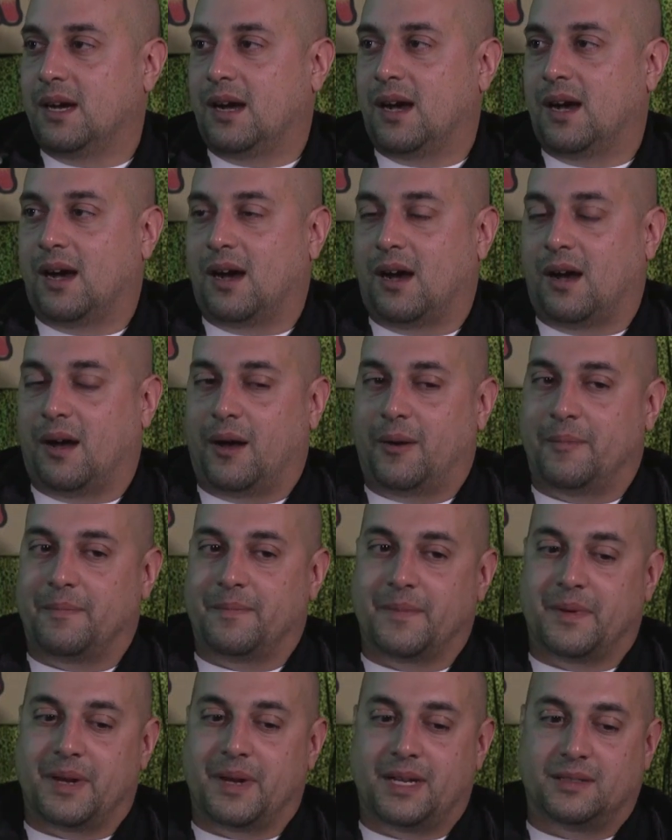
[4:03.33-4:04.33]

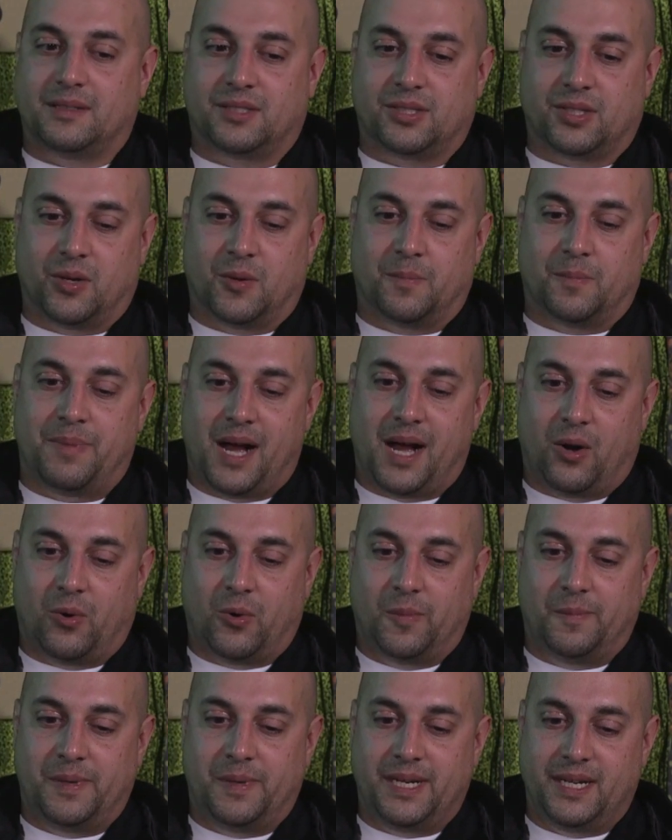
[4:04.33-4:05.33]
And so Bell
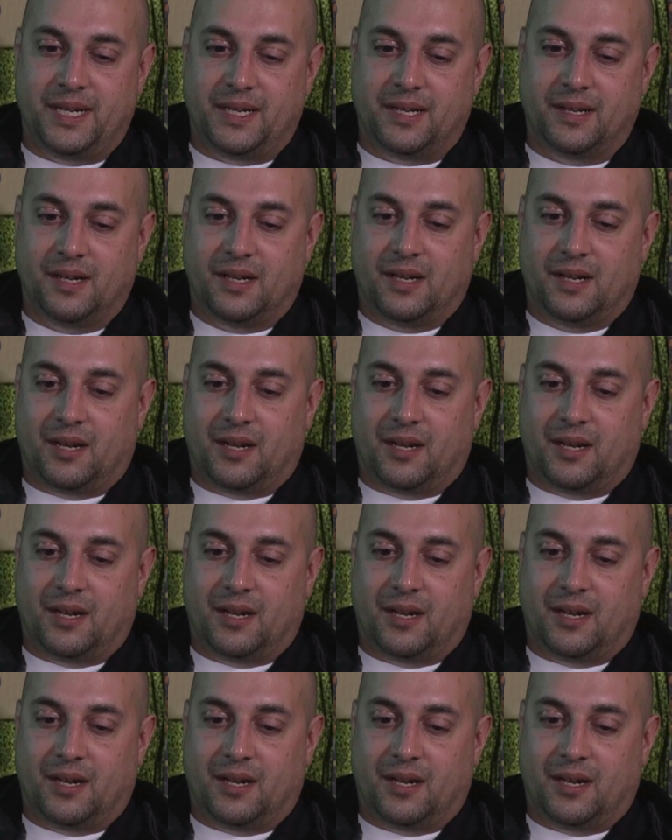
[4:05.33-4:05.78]
will be